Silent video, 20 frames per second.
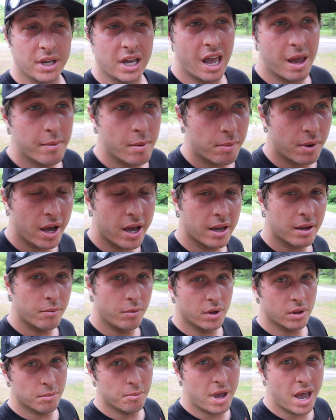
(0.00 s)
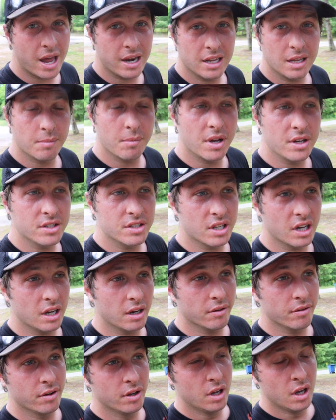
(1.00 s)
a game of bike with Matty and
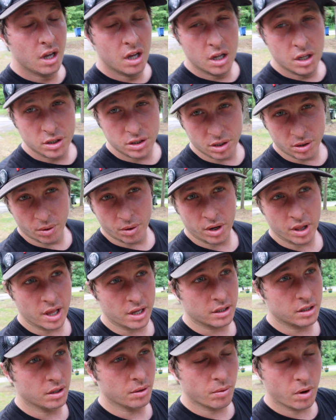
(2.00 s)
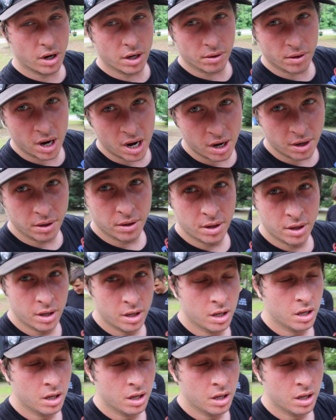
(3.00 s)
myself doing like the running around